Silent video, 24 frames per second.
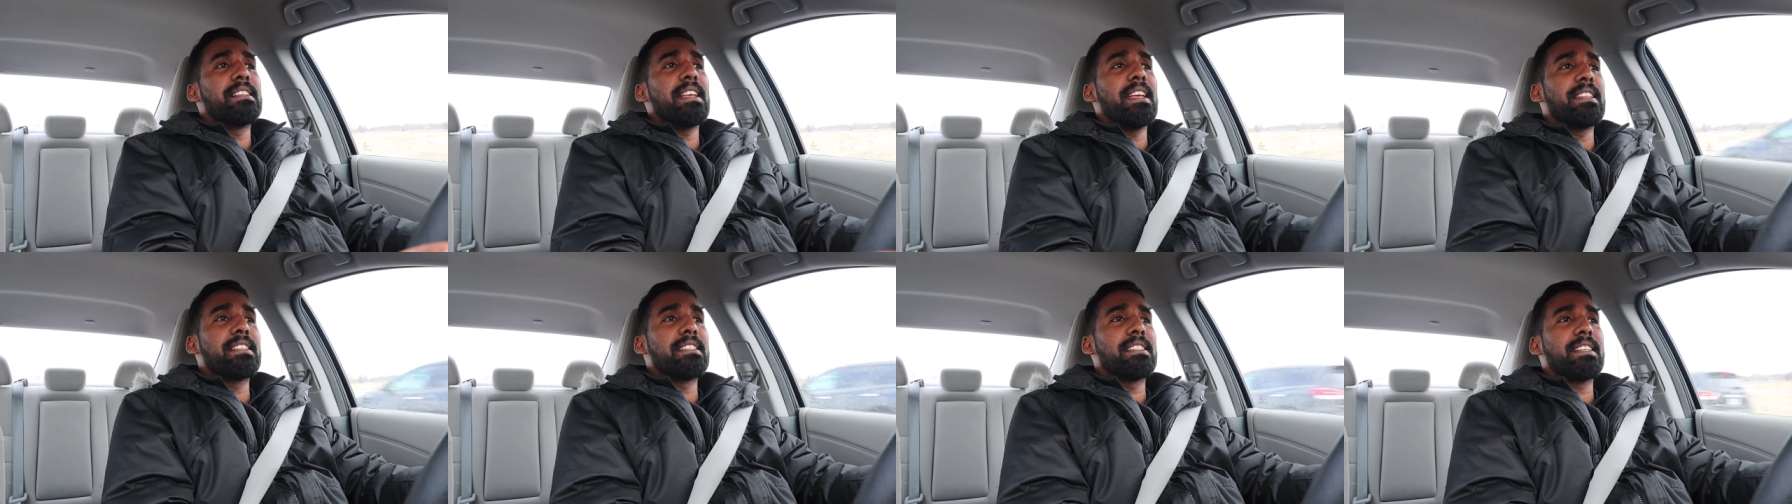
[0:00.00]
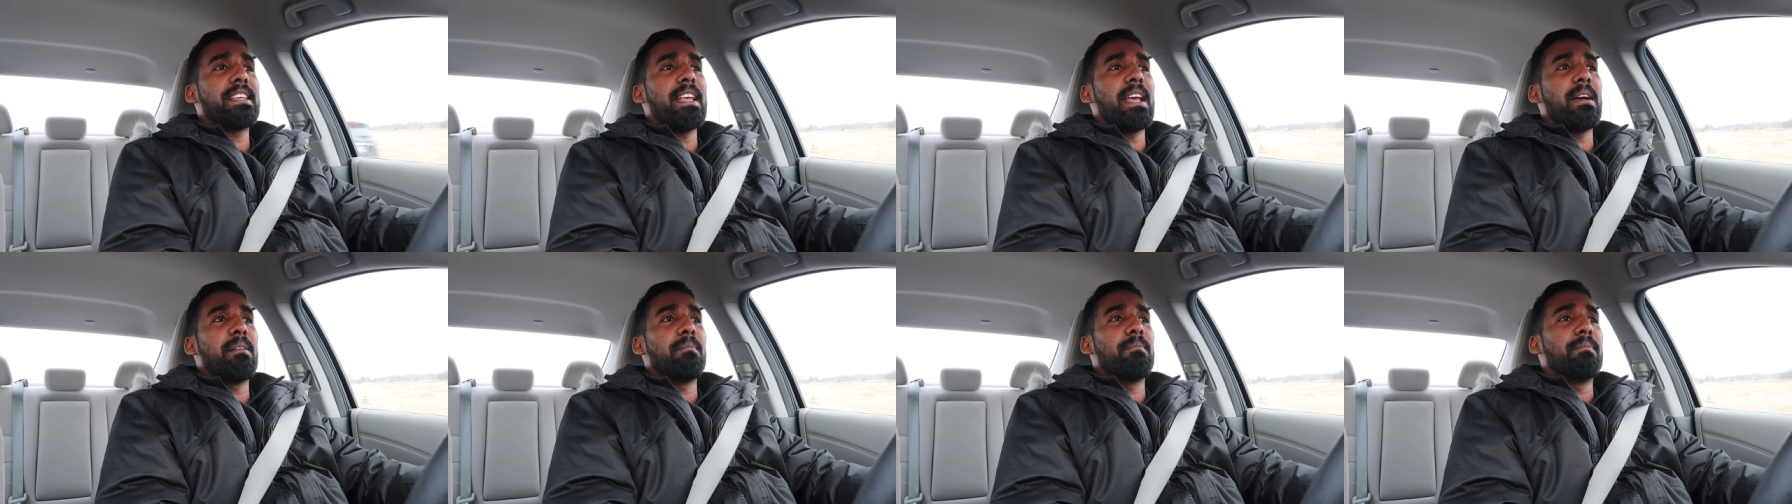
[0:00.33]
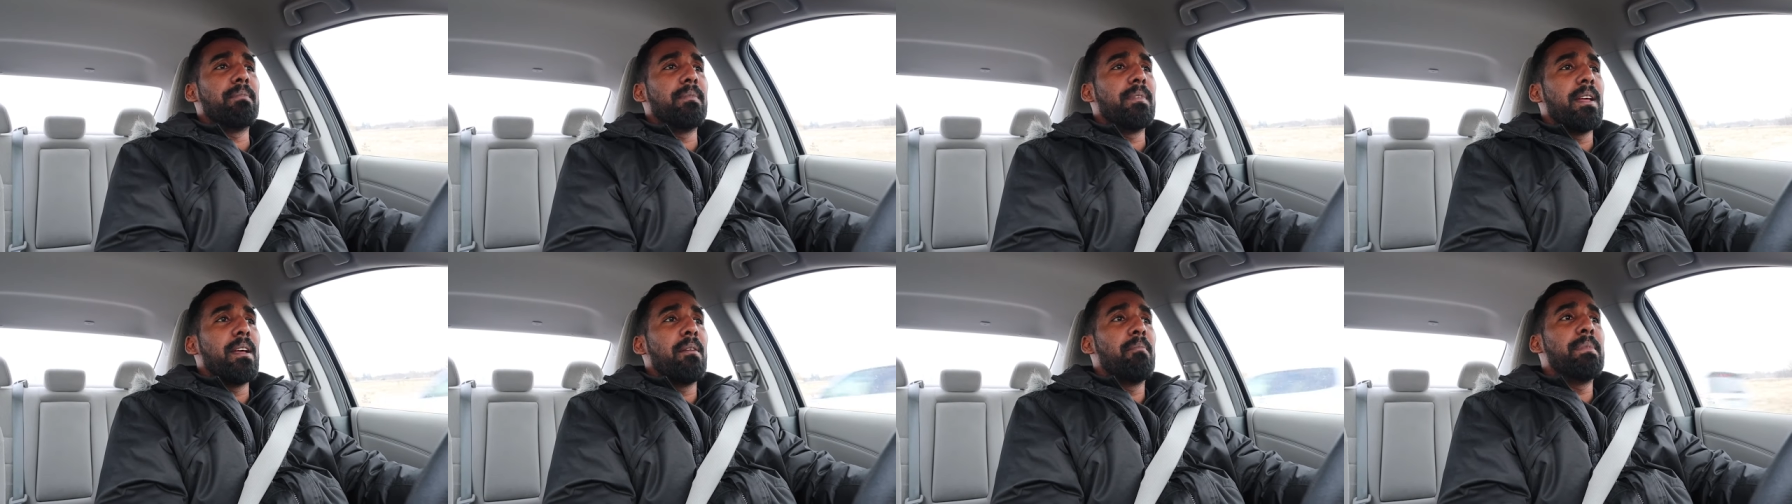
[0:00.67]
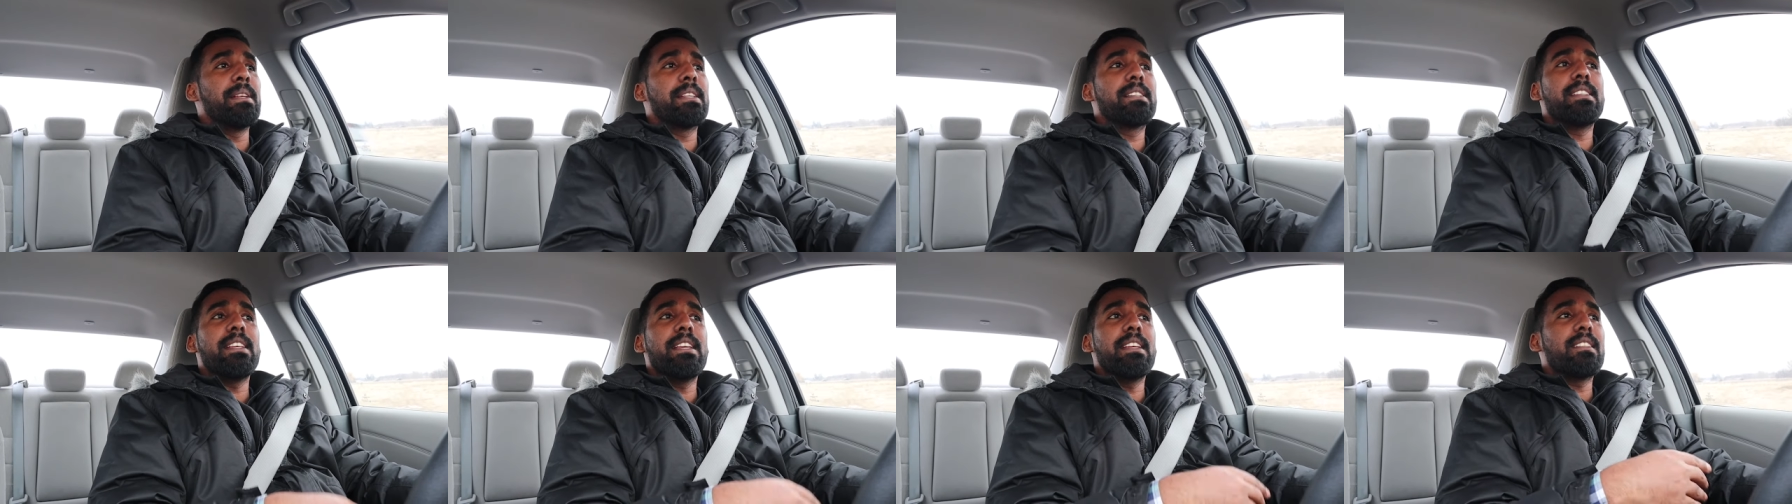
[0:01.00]
get scammed.
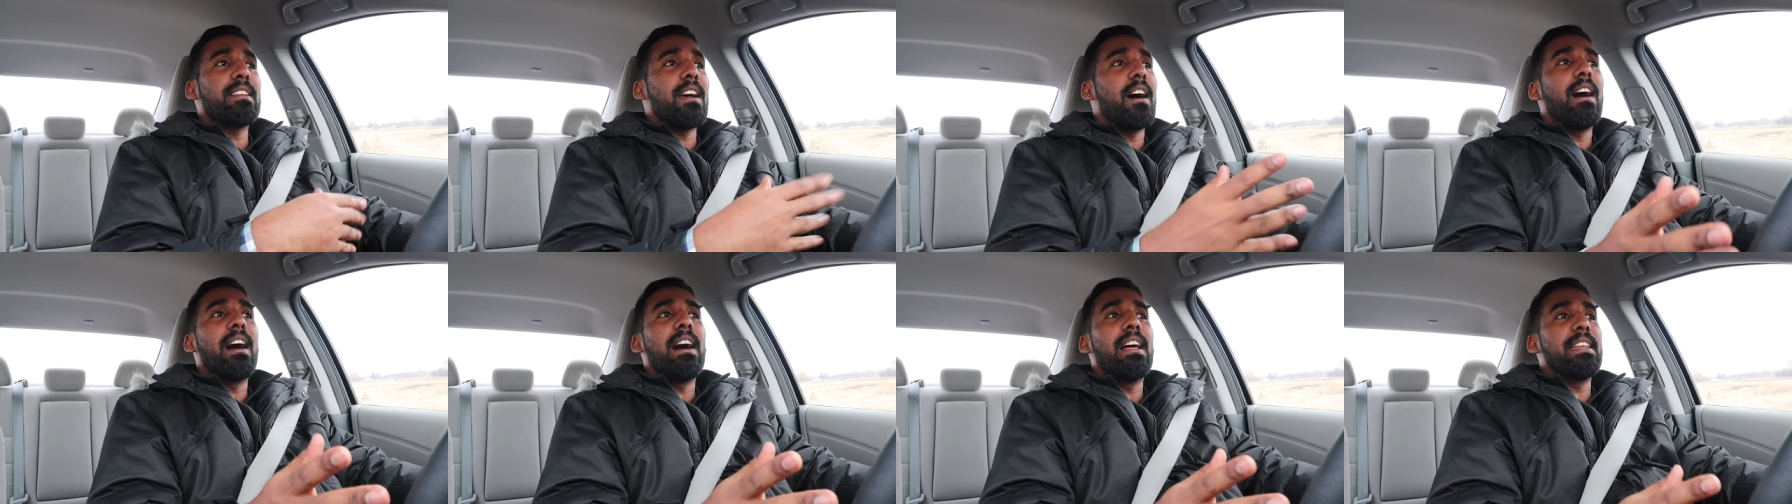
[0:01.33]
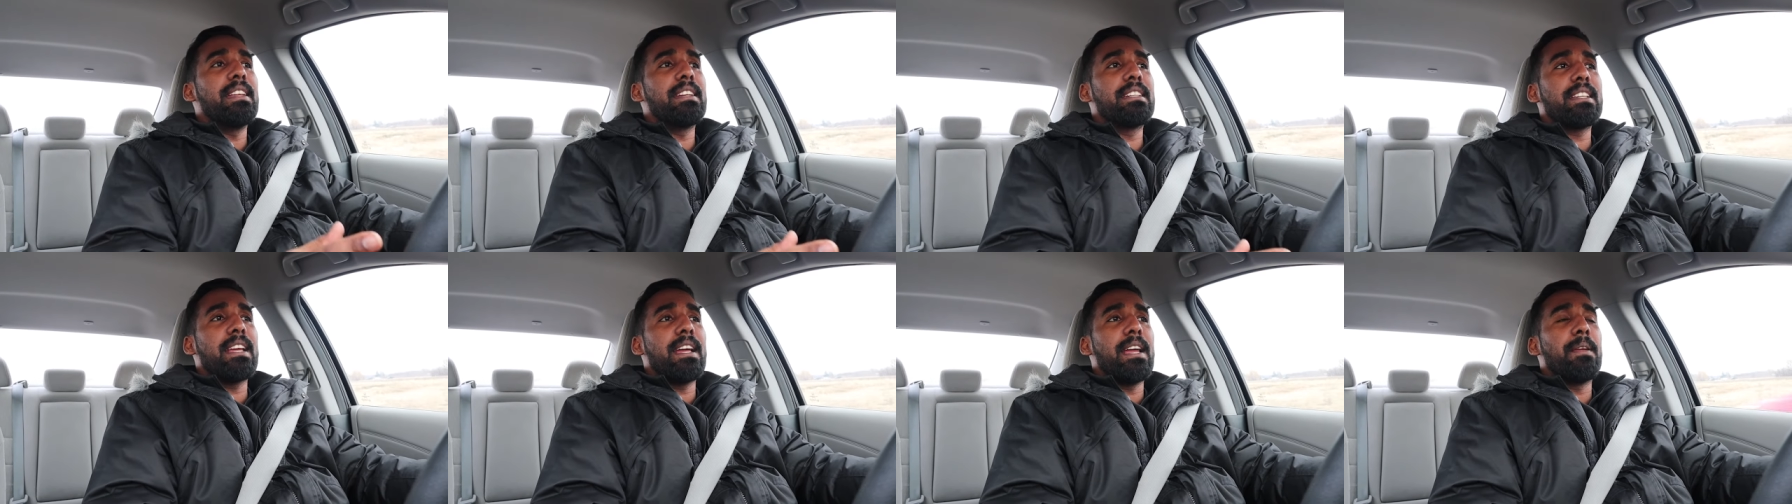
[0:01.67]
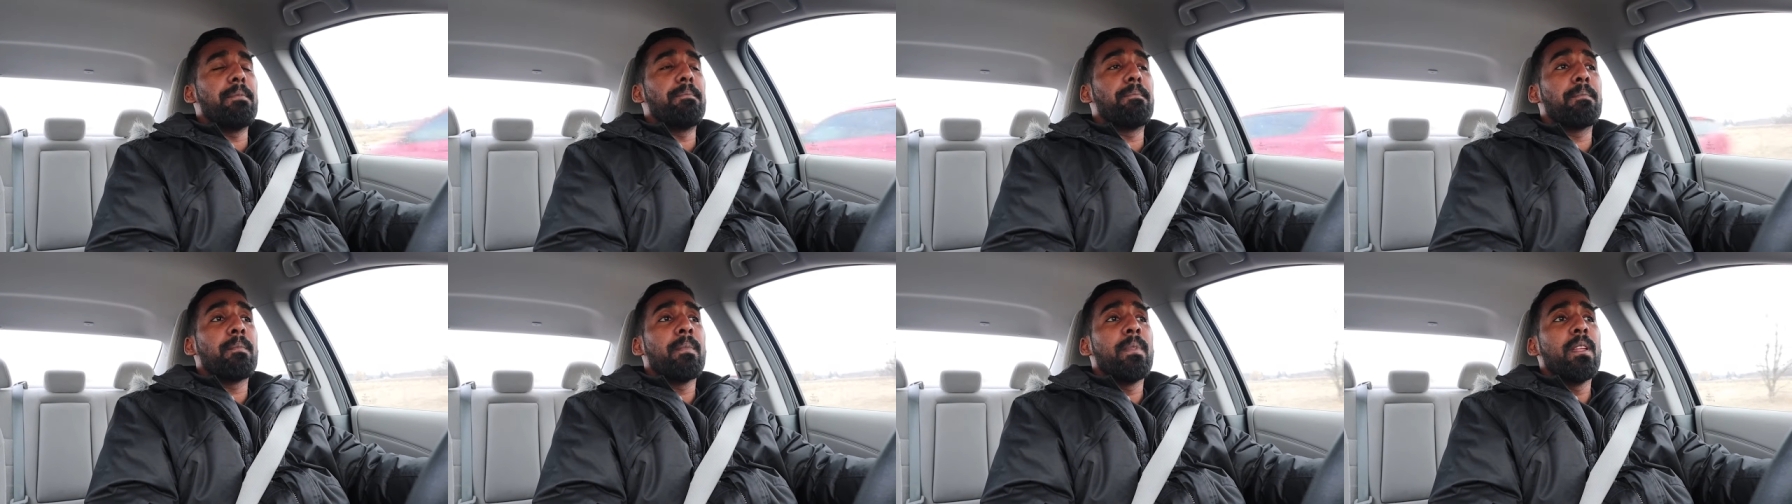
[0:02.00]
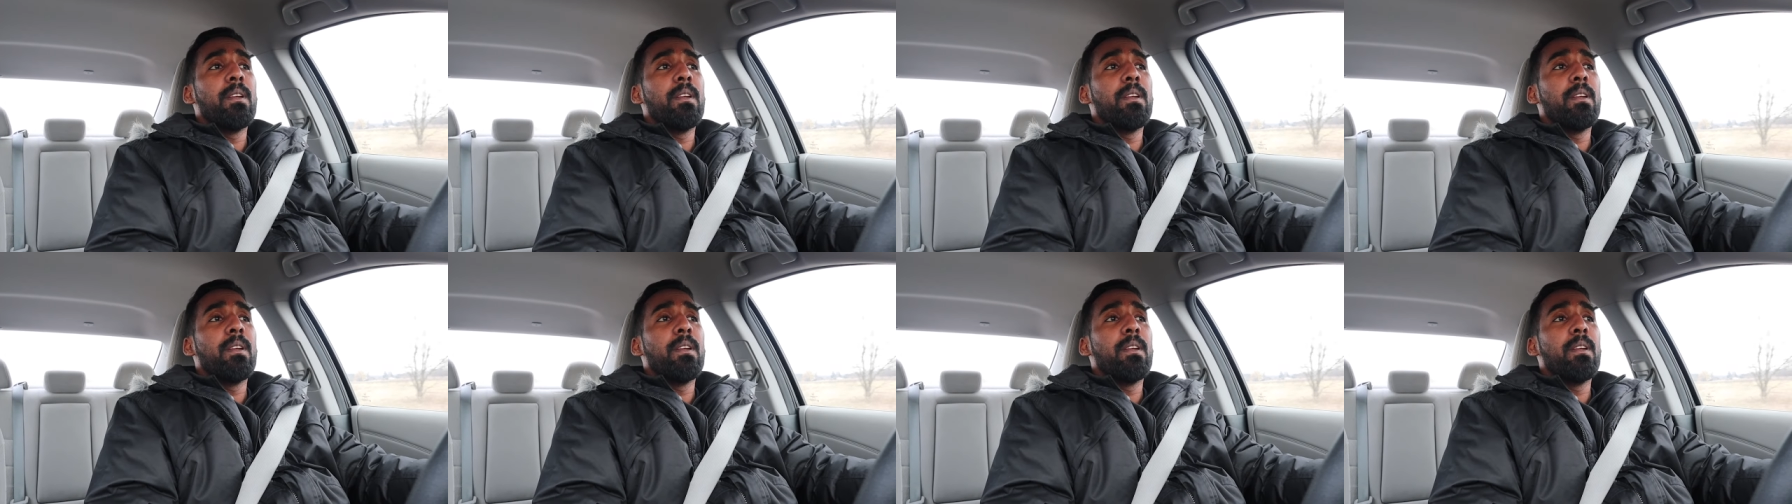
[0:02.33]
We see it all the time.